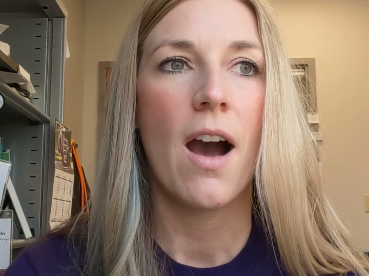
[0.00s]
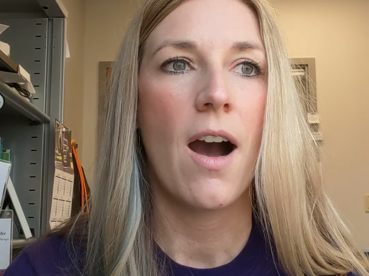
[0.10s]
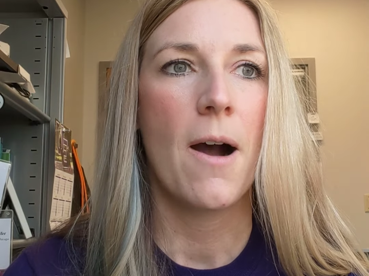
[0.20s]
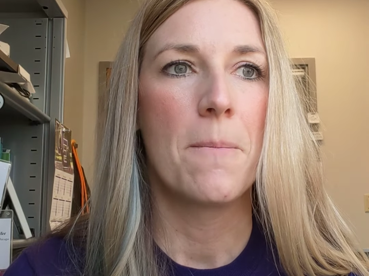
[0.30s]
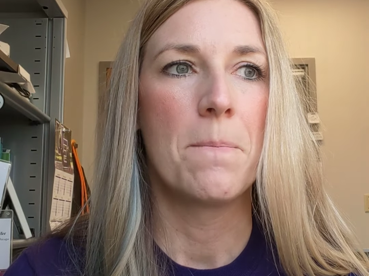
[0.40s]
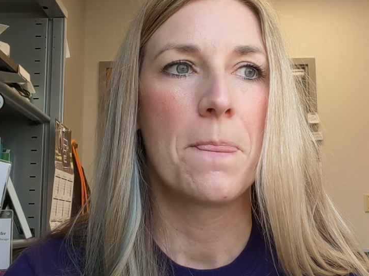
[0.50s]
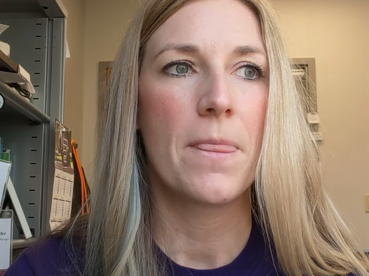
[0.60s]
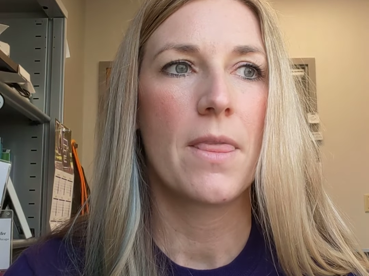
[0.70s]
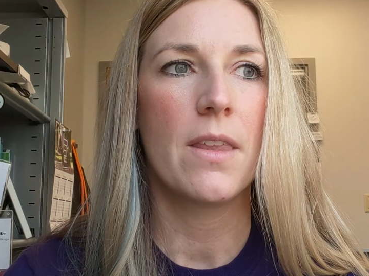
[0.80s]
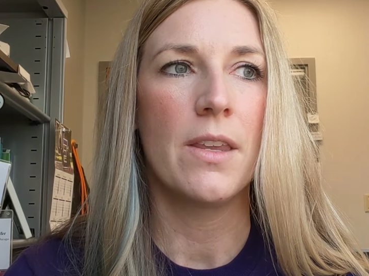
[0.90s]

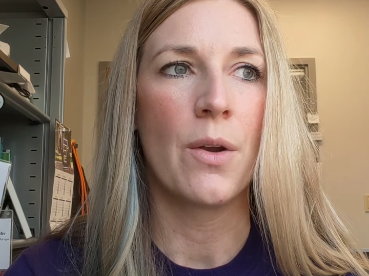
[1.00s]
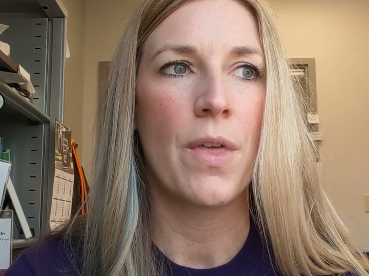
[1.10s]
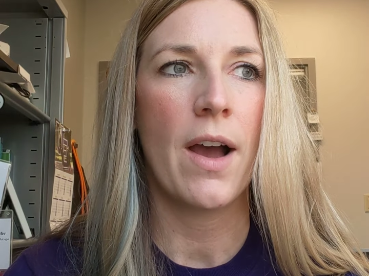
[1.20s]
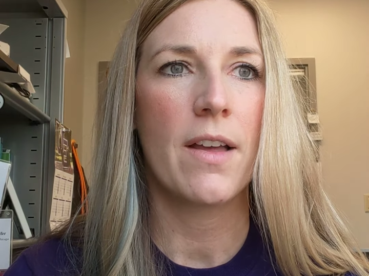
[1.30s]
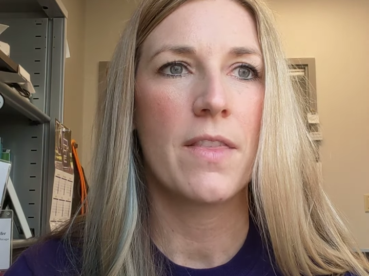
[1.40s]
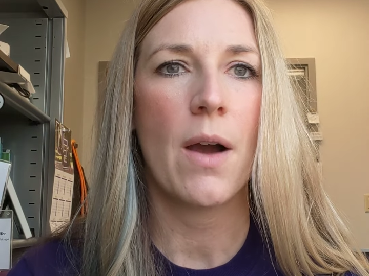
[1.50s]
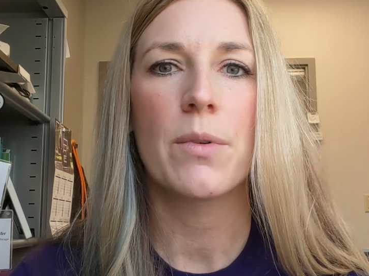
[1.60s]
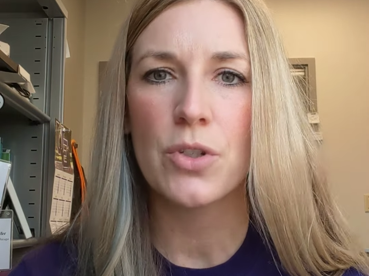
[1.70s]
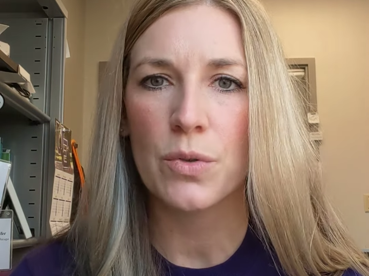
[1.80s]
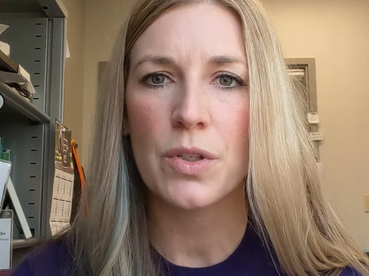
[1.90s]
That
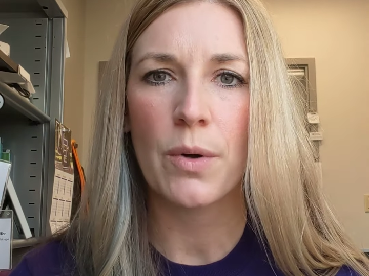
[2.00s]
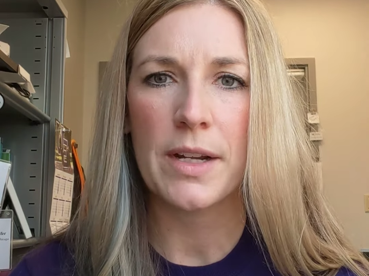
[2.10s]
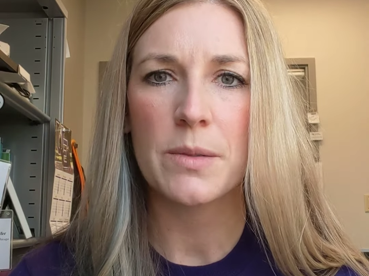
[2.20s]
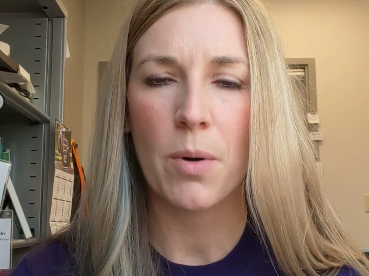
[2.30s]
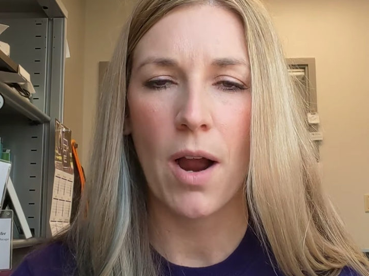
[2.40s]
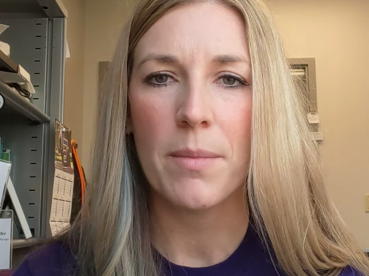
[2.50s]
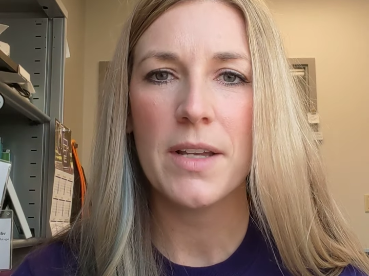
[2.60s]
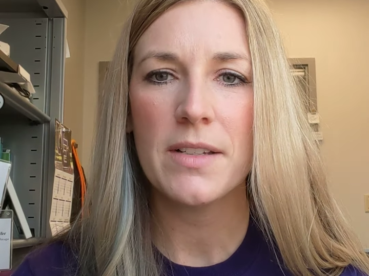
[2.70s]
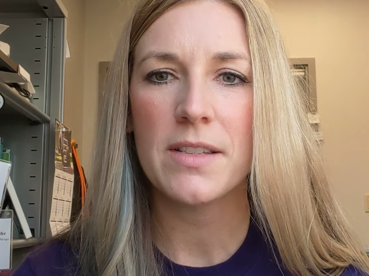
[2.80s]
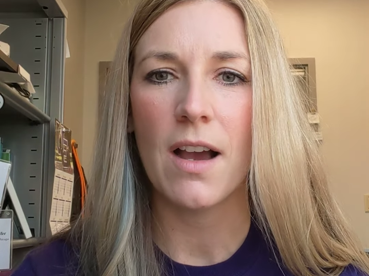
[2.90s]
one shows the greatest
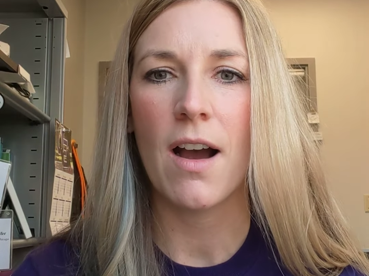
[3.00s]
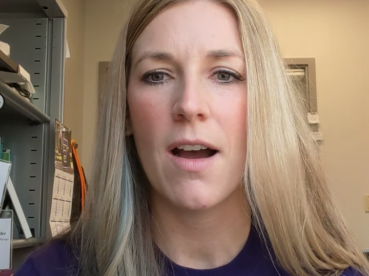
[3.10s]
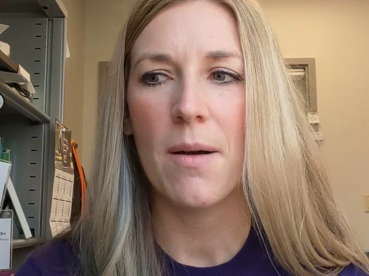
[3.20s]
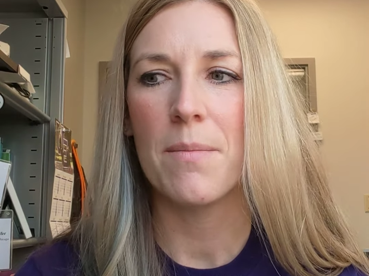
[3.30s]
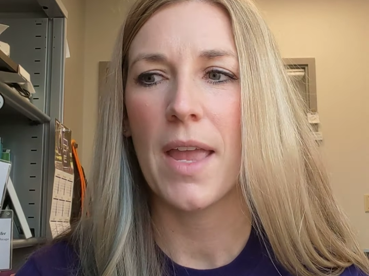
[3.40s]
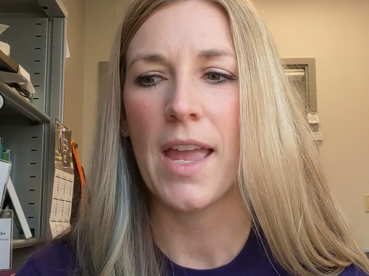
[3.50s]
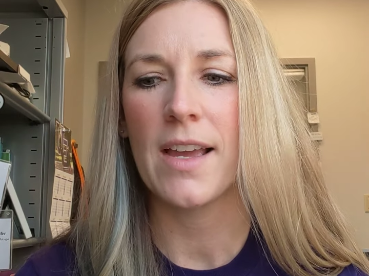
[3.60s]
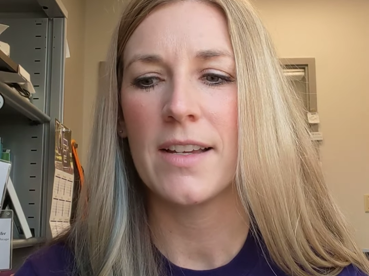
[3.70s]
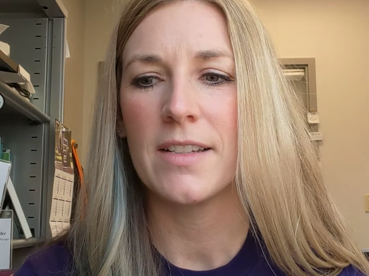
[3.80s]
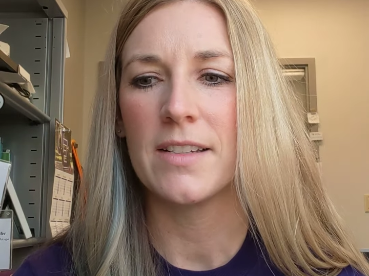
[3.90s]
promise. I'm
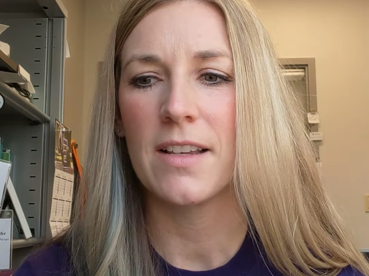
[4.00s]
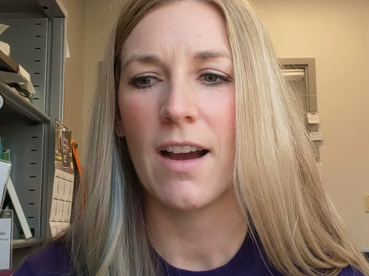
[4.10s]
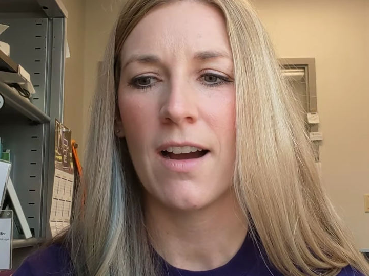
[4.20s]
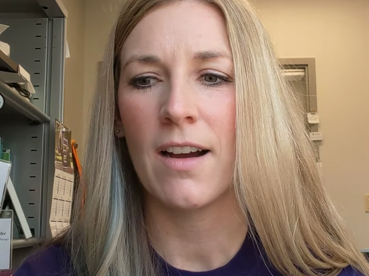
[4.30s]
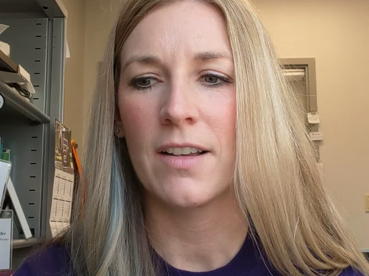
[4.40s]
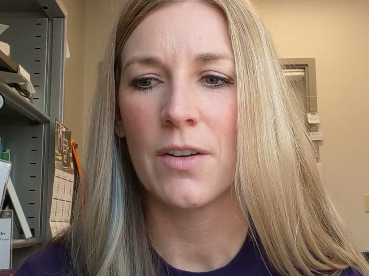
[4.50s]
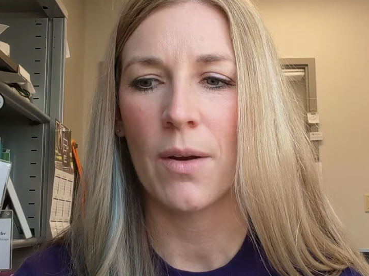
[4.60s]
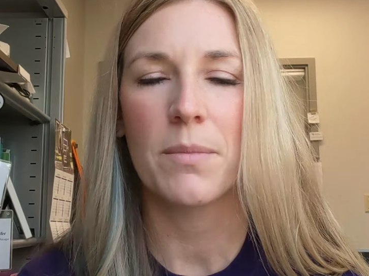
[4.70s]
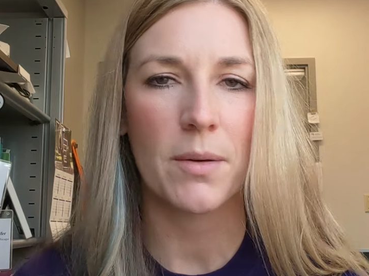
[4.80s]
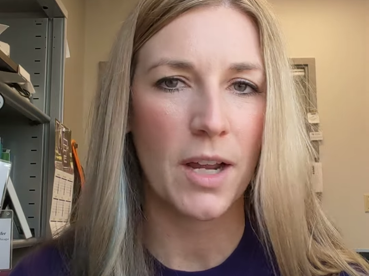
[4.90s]
kind
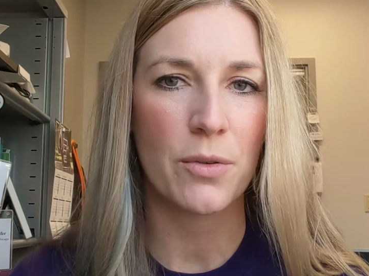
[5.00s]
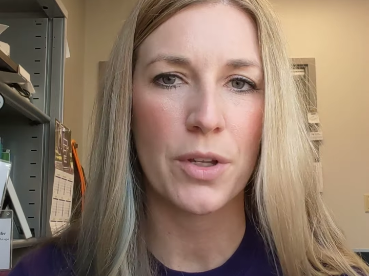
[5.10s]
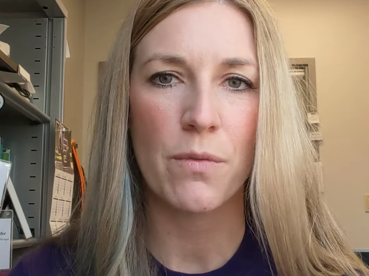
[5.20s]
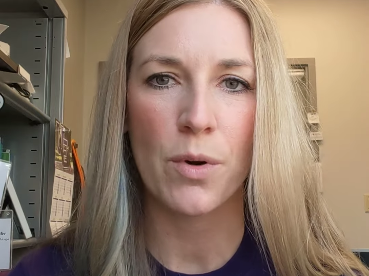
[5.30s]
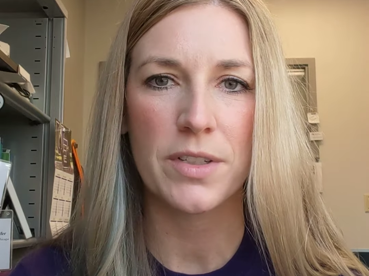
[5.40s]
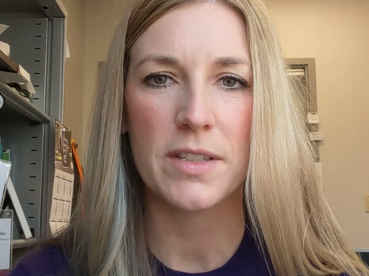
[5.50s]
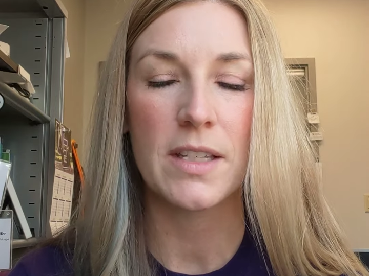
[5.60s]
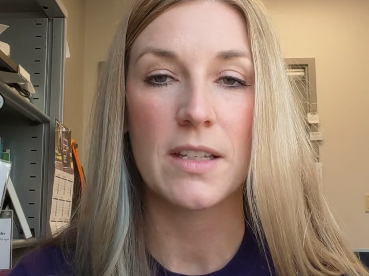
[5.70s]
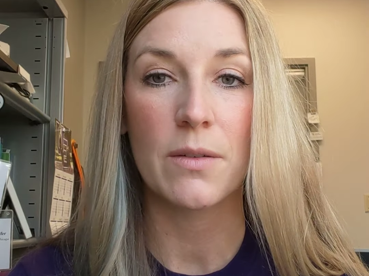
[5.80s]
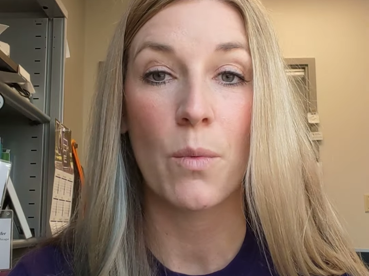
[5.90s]
of looking forward to
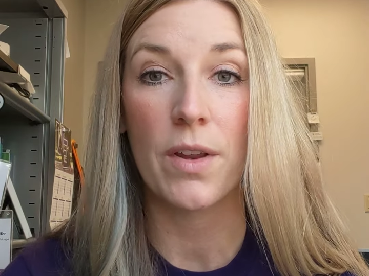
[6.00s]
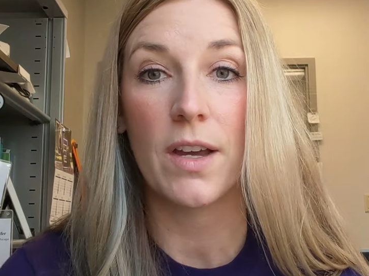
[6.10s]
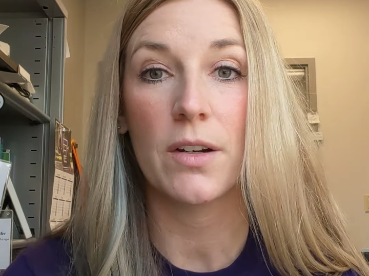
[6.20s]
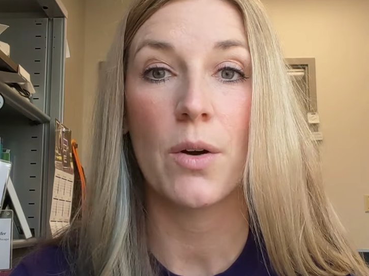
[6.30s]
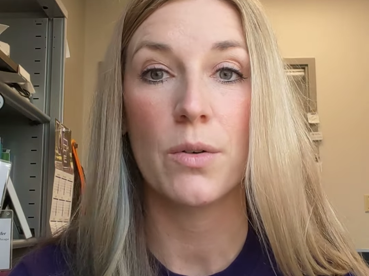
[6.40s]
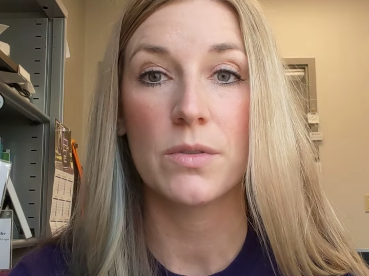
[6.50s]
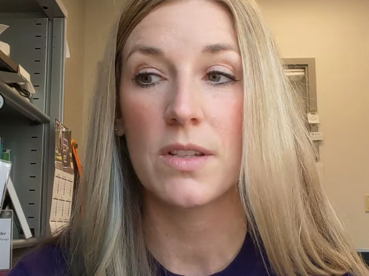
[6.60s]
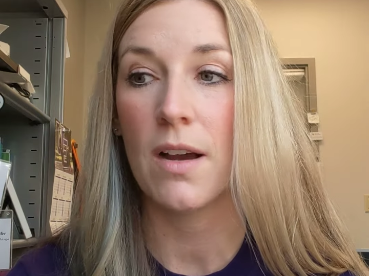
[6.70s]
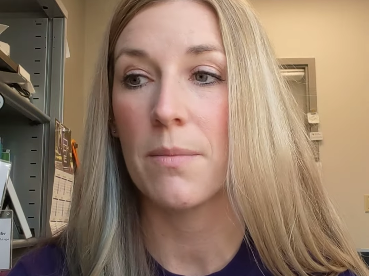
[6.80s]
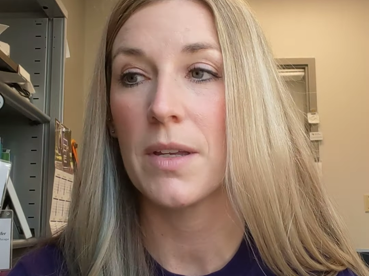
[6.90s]
seeing where that goes
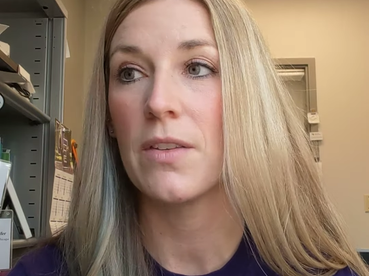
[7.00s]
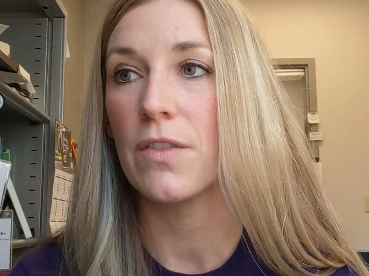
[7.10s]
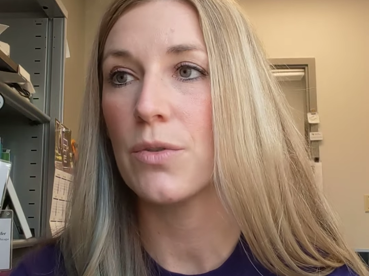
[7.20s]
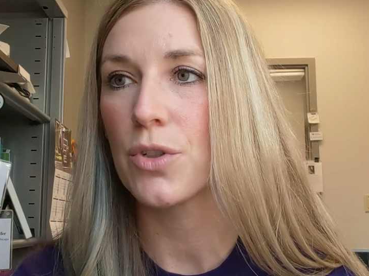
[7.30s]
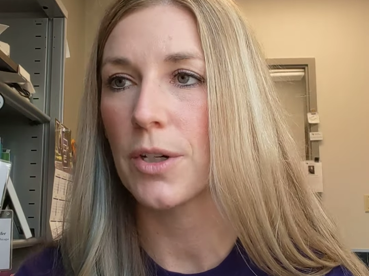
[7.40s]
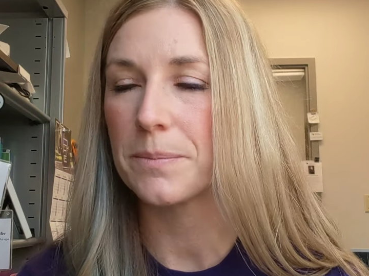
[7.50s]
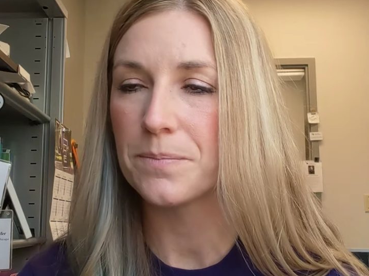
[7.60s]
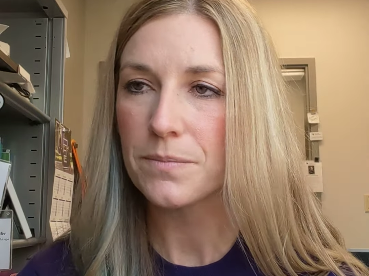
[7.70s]
in the future.